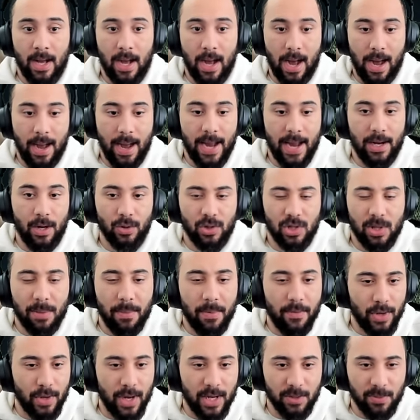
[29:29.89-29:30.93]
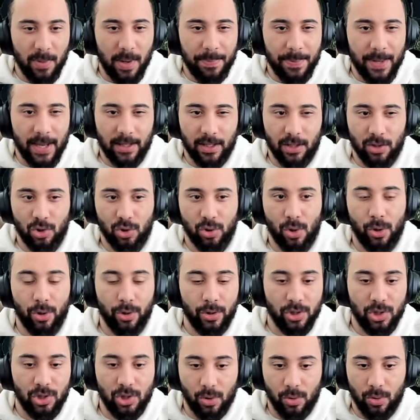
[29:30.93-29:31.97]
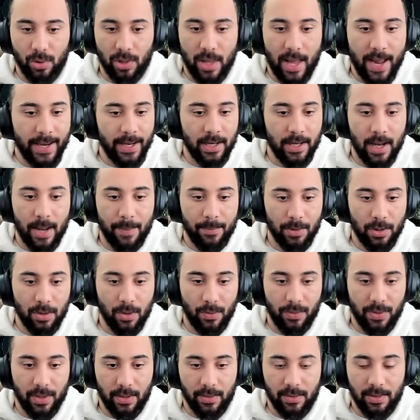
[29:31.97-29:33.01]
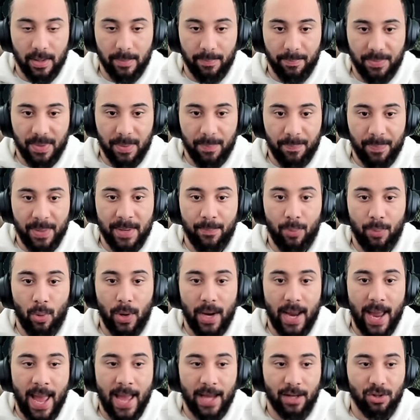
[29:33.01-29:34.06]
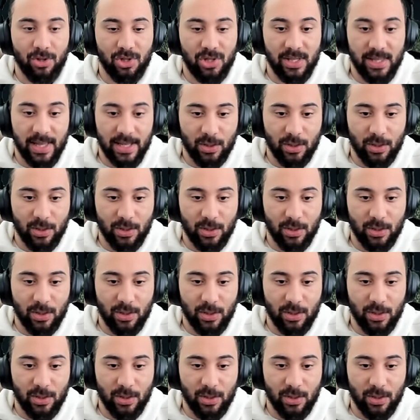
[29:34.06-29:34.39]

Uh, I know some of you guys might be on controllers, so lining up, you know, the the, the pinpoint accuracy.